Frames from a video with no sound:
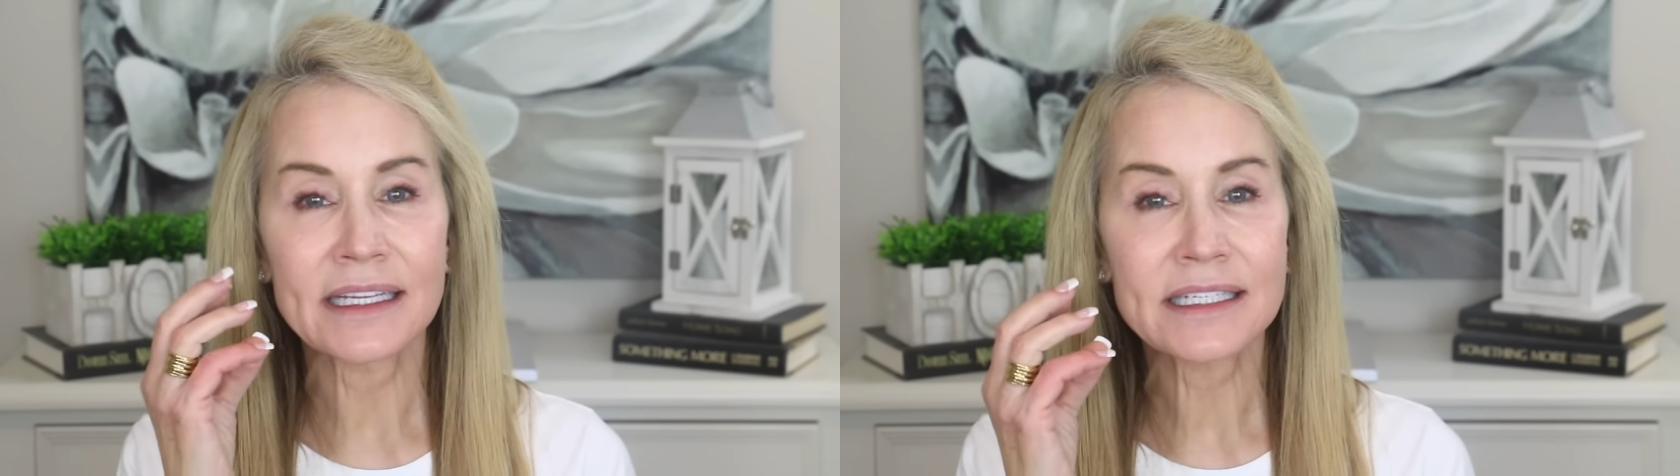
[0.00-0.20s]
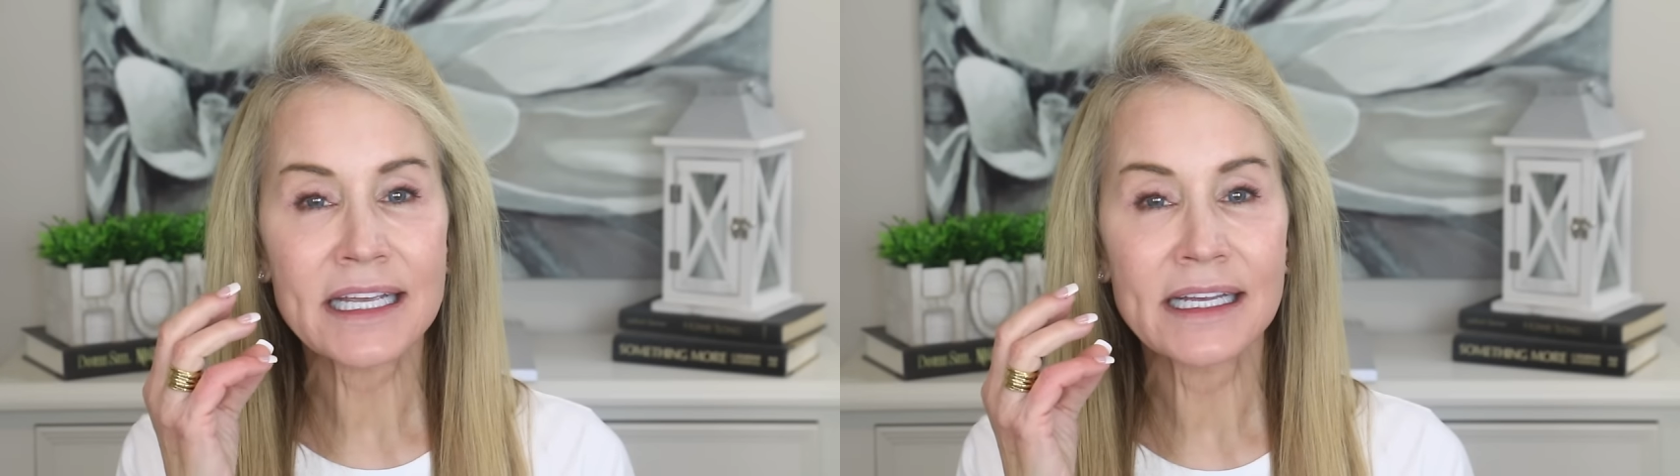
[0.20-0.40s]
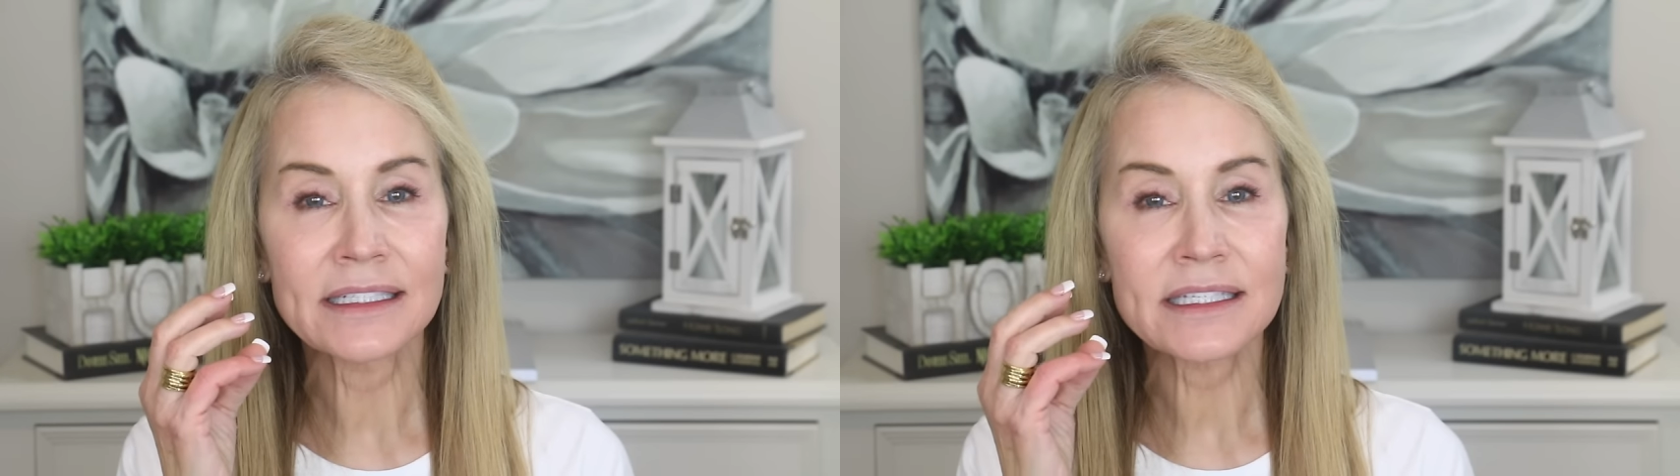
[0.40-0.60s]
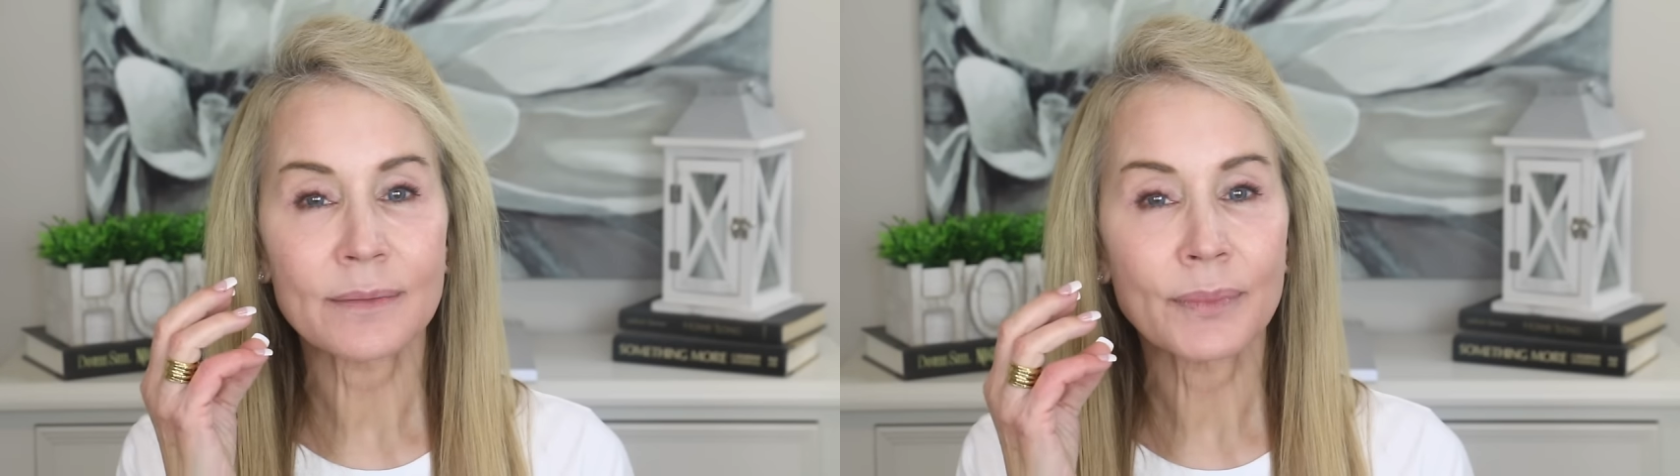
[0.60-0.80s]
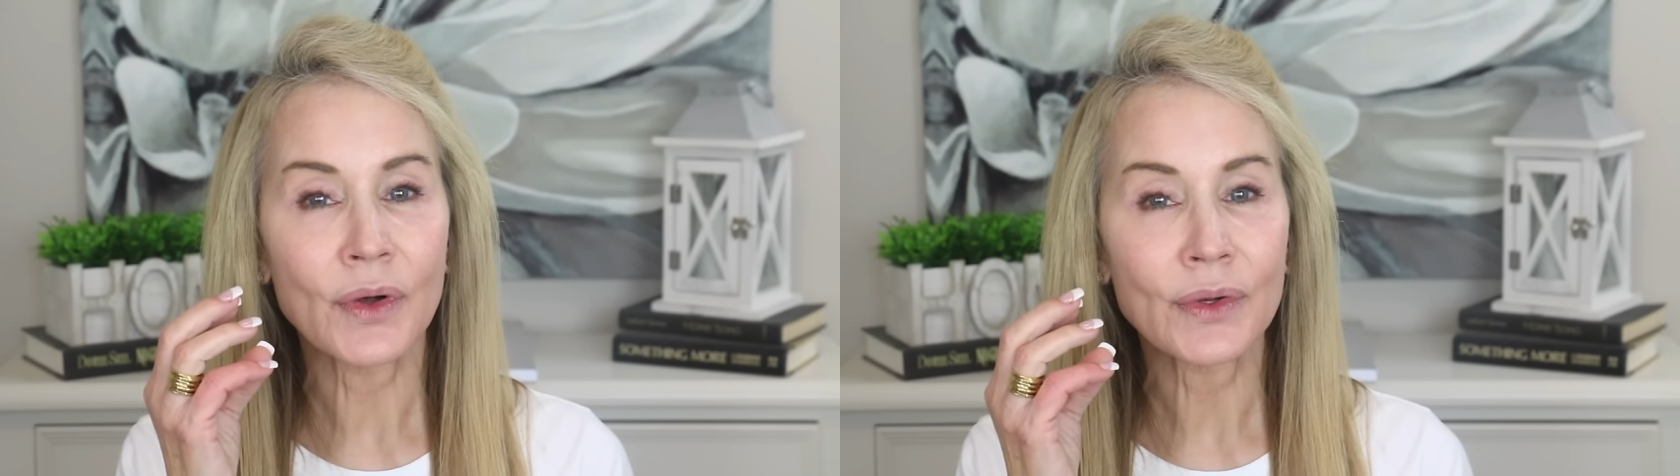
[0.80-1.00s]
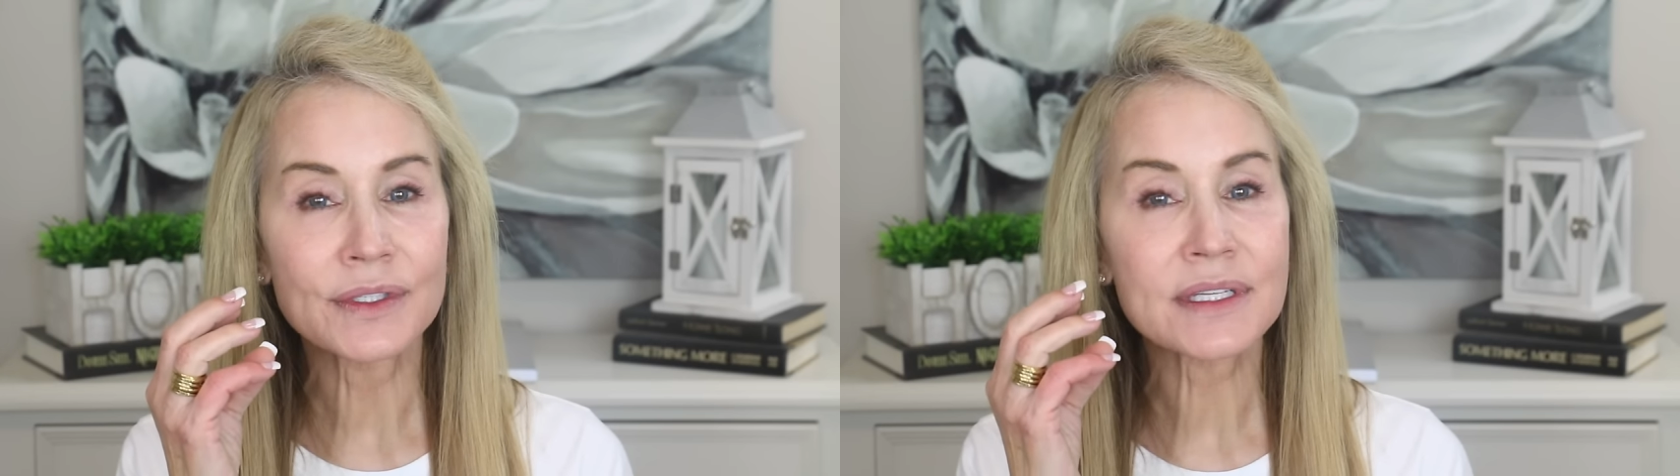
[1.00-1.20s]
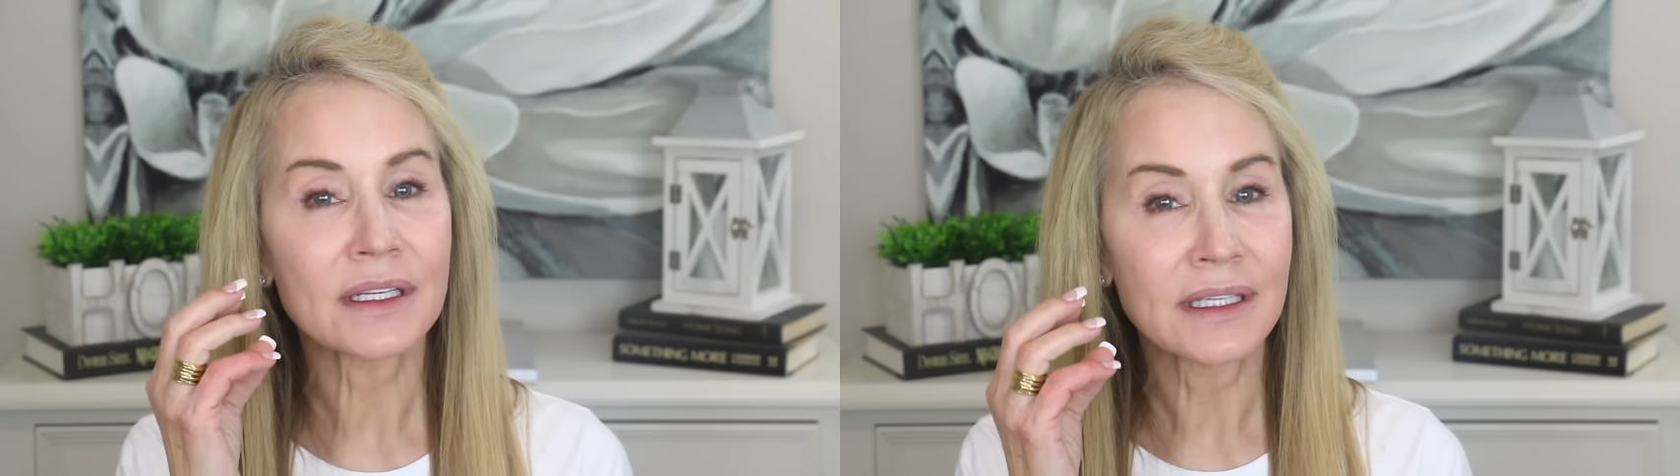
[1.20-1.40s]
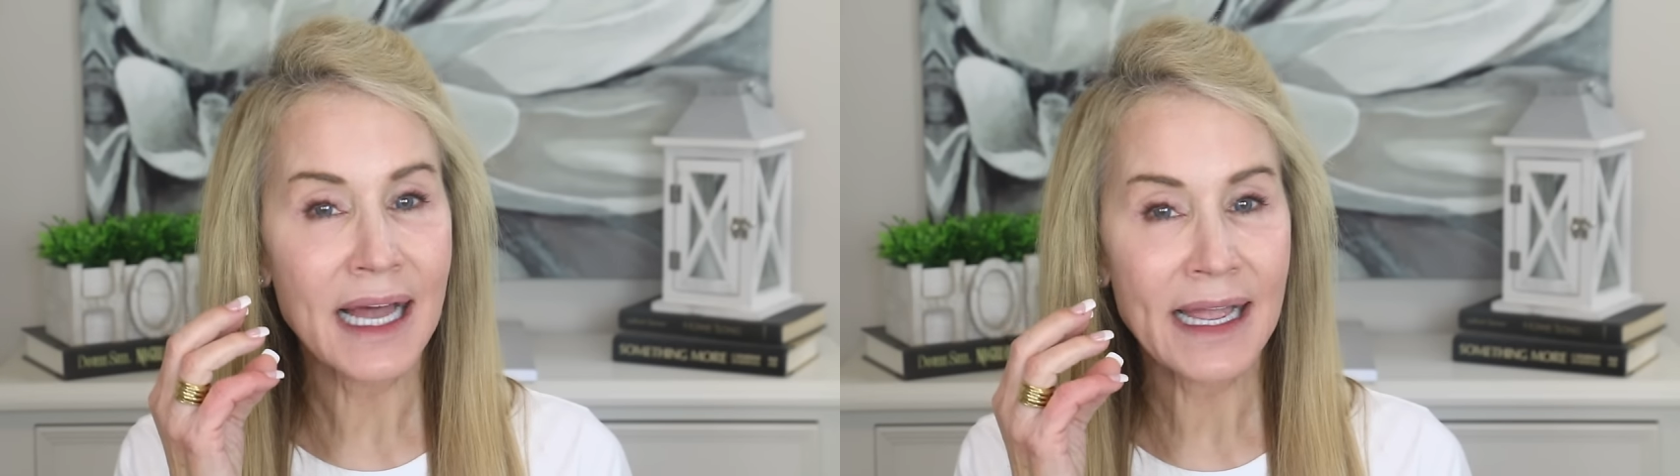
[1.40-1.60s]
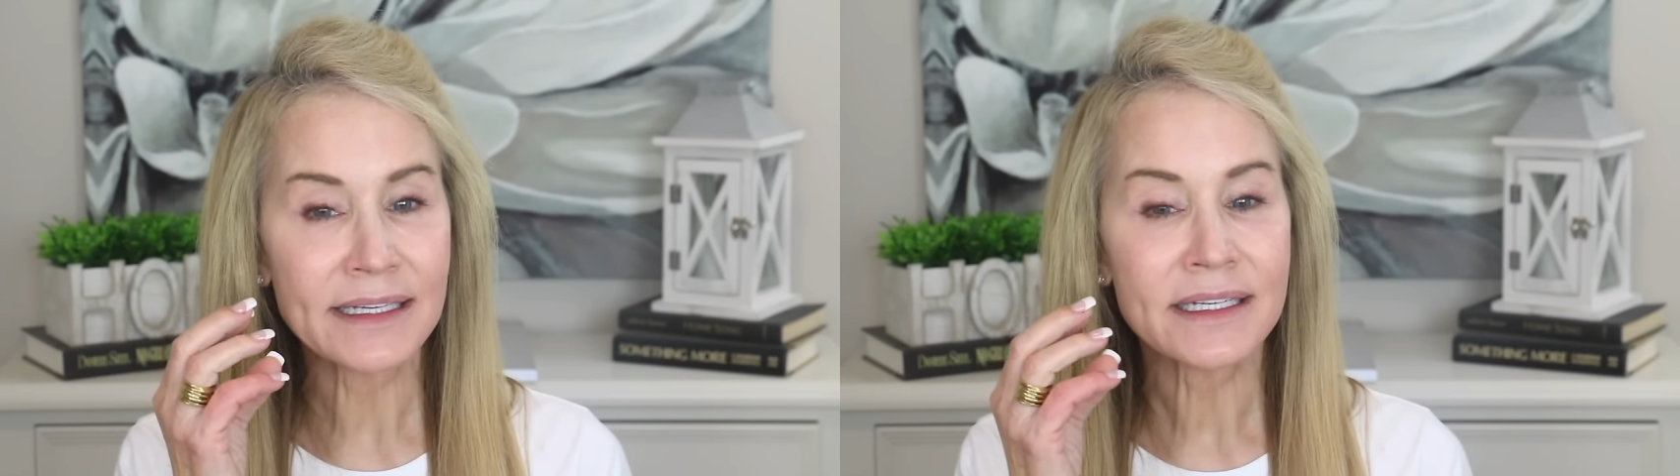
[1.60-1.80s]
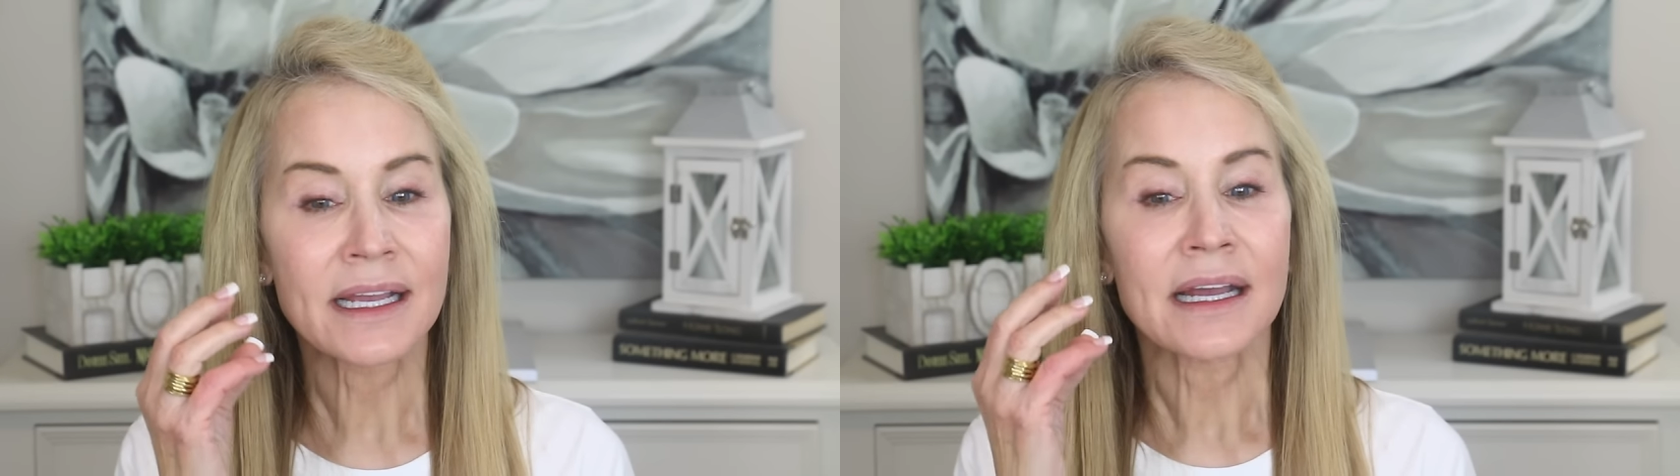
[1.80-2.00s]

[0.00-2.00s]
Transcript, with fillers: intense pulse light